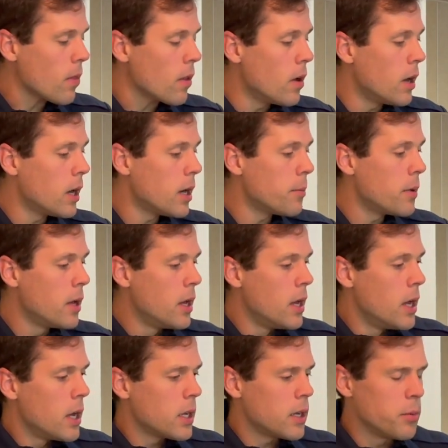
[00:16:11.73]
A
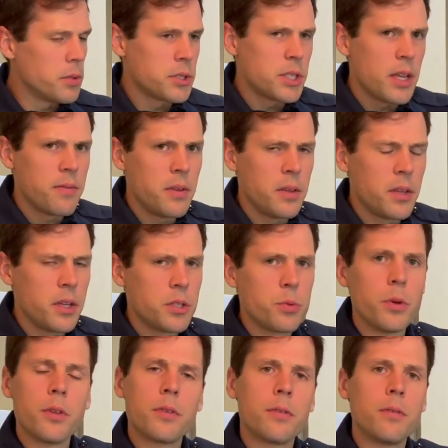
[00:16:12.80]
couple of safety things
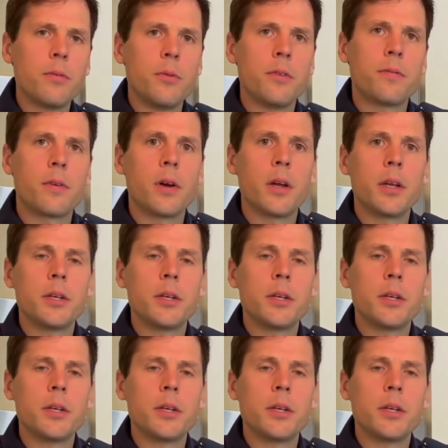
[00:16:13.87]
with frying,